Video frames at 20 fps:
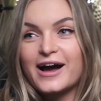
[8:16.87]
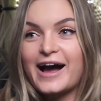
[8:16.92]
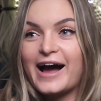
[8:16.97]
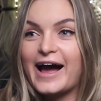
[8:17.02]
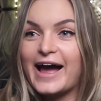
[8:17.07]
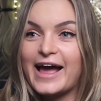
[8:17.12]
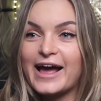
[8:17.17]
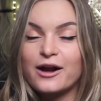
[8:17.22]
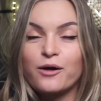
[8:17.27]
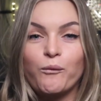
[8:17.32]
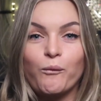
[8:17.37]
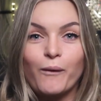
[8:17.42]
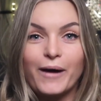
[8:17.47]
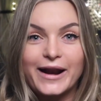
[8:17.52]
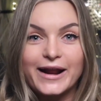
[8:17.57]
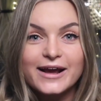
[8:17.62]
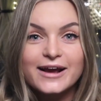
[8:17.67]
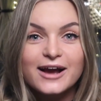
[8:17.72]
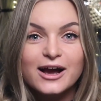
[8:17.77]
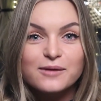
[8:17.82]
I had a
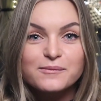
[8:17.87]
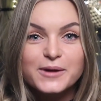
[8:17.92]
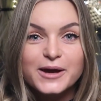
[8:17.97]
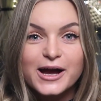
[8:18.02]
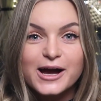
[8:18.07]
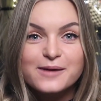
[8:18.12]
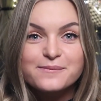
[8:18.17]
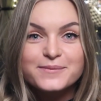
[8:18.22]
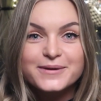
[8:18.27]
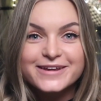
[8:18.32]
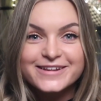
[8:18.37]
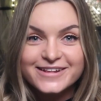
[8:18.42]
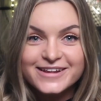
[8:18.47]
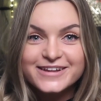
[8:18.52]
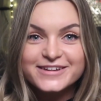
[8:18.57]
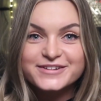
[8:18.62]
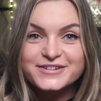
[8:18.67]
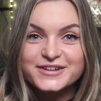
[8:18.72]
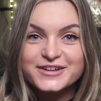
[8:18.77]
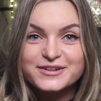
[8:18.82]
wedding coming up in
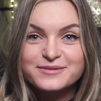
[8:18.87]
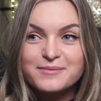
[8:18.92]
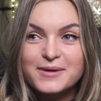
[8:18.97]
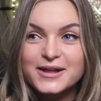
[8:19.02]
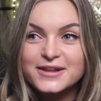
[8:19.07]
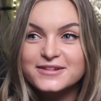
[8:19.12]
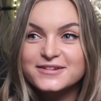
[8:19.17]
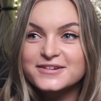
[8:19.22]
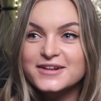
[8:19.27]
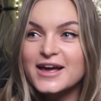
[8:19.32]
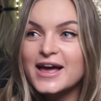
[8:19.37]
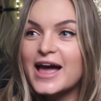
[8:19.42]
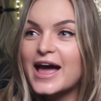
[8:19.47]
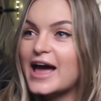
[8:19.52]
like 6 months